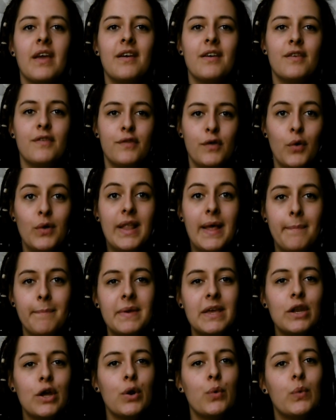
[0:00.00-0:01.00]
So let
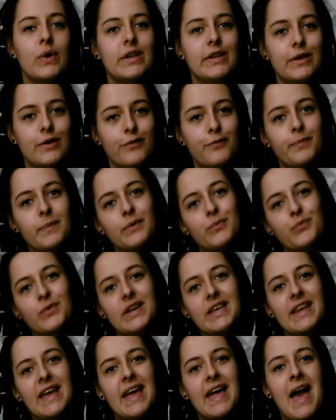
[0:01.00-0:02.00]
me know what you've been
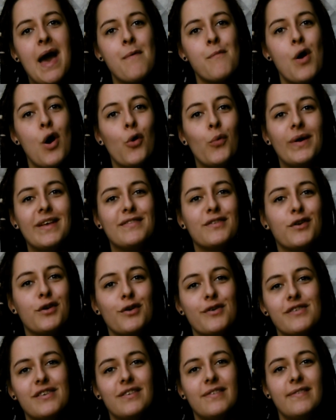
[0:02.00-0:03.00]
reading. I'm always
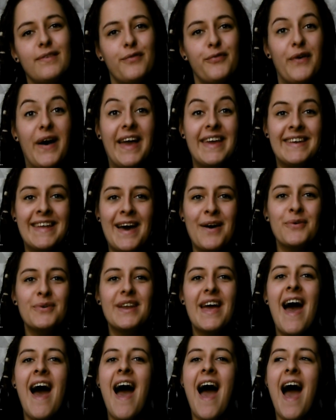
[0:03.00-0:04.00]
curious to find out.
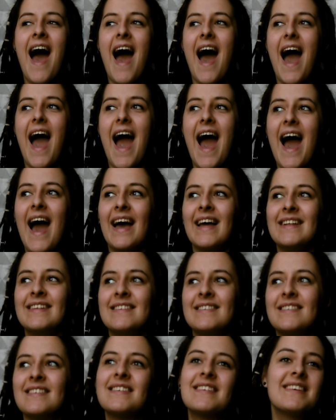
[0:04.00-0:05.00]

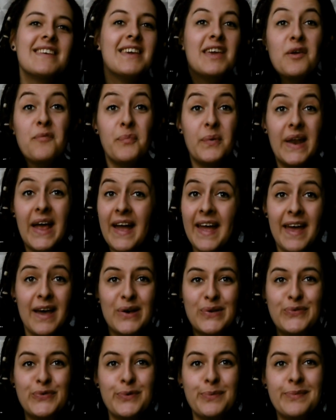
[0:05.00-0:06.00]
And keep an eye
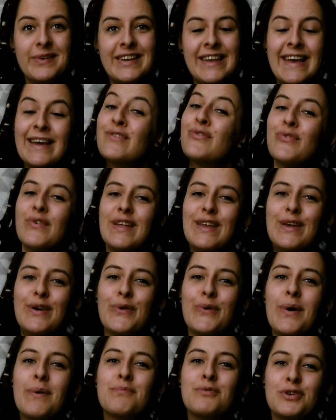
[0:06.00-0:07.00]
out for my next
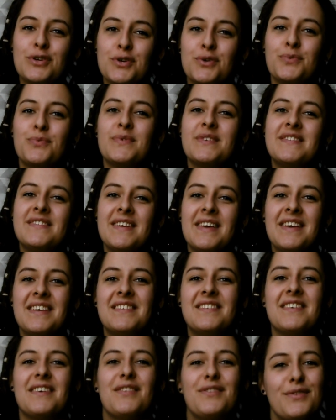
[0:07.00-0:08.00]
video. I'm sure we'll see
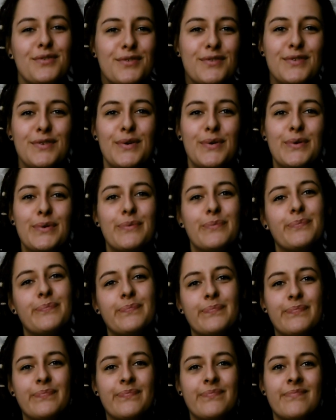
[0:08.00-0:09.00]
each other soon.
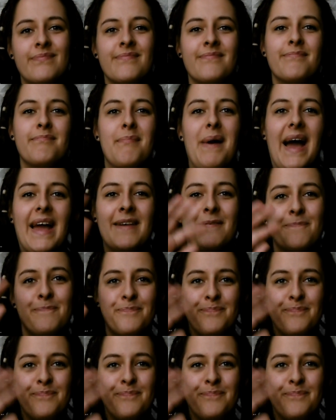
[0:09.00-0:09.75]
Bye.